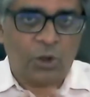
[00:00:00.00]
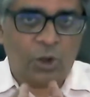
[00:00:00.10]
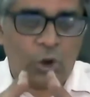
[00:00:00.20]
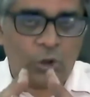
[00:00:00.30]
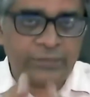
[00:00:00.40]

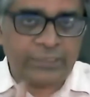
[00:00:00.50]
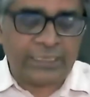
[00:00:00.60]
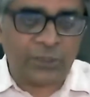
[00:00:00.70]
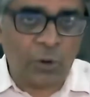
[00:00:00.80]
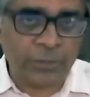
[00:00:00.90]
On the
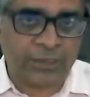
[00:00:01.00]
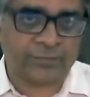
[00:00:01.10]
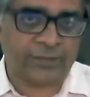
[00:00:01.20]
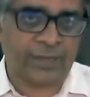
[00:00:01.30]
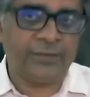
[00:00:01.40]
economic
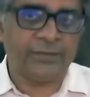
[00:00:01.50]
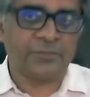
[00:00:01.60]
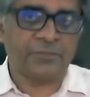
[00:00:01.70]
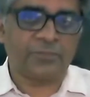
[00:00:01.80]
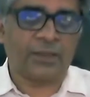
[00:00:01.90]
side,
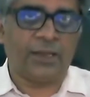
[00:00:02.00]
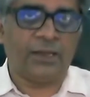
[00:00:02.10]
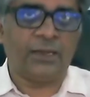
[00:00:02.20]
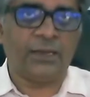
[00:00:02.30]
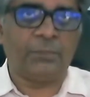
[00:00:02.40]

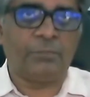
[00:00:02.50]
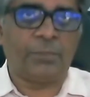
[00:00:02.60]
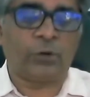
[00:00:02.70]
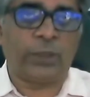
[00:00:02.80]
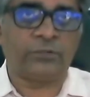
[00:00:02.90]

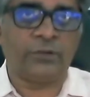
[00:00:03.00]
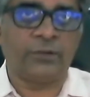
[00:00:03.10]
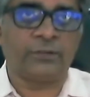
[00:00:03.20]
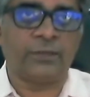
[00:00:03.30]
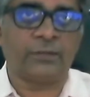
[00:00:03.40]
my question
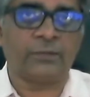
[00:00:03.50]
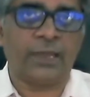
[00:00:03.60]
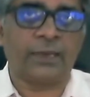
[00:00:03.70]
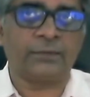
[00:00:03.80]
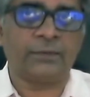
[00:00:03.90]
is this,
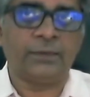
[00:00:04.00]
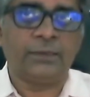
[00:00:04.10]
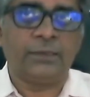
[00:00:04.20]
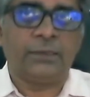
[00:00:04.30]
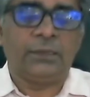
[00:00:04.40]
that
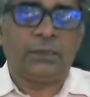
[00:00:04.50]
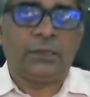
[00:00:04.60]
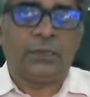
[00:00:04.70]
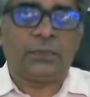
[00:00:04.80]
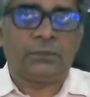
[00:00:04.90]

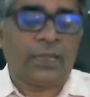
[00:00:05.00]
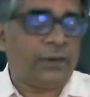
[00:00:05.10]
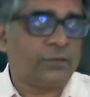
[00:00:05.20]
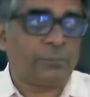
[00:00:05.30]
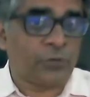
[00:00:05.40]
there
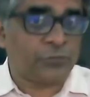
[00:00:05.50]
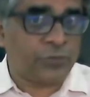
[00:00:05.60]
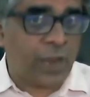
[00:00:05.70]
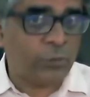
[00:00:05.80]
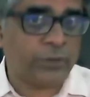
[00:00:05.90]
is a
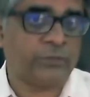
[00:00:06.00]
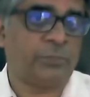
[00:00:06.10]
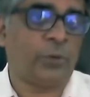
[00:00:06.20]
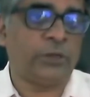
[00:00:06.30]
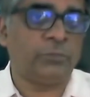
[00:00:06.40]
profound
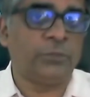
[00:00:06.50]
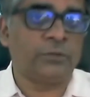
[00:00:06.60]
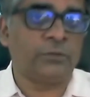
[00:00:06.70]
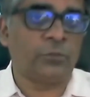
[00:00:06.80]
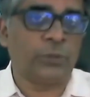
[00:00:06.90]

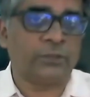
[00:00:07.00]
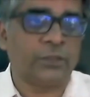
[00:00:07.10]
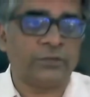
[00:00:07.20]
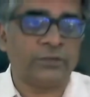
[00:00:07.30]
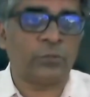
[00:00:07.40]
disappointment with
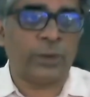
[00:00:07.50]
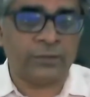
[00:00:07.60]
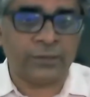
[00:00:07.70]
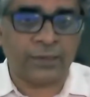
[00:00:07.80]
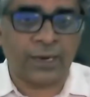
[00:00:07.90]
the
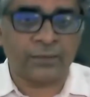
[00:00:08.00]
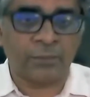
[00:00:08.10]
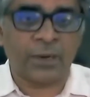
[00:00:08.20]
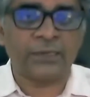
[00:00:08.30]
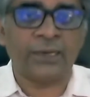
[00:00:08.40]
G20 and other
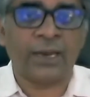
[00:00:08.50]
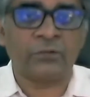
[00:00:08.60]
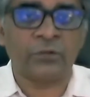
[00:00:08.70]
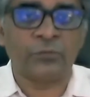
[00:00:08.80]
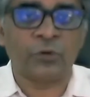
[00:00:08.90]

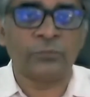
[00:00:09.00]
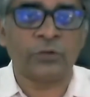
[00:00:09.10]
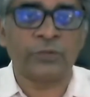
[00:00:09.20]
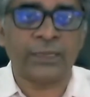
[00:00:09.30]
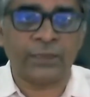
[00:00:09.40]
multilateral forms
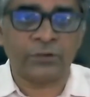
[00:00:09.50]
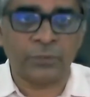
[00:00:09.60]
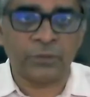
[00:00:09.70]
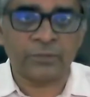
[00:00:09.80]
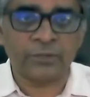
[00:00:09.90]
of engagement.
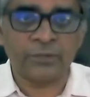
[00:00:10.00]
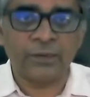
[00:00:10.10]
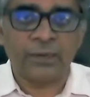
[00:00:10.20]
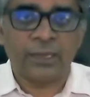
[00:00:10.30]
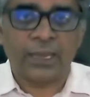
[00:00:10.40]

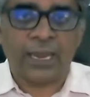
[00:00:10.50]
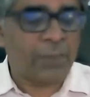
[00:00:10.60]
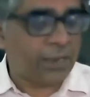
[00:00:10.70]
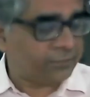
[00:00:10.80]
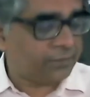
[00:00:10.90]
And
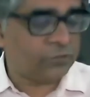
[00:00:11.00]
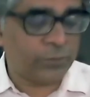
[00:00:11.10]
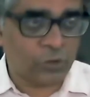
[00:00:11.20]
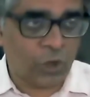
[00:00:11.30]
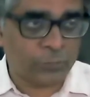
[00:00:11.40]
my sense
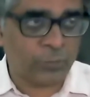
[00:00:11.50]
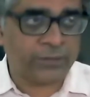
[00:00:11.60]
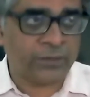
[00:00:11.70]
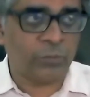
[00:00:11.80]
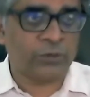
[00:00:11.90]
with
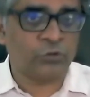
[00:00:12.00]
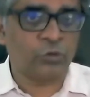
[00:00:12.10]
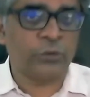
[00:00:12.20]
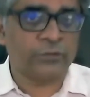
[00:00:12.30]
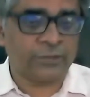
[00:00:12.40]
COP21
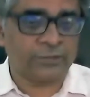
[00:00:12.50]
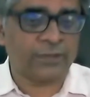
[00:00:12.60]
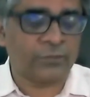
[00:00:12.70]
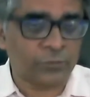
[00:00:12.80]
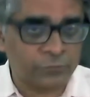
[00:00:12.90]
too is there's a
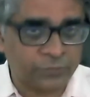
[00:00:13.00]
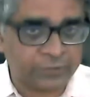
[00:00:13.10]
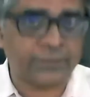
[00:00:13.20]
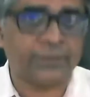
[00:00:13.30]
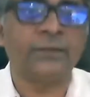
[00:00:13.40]
sense of fatigue,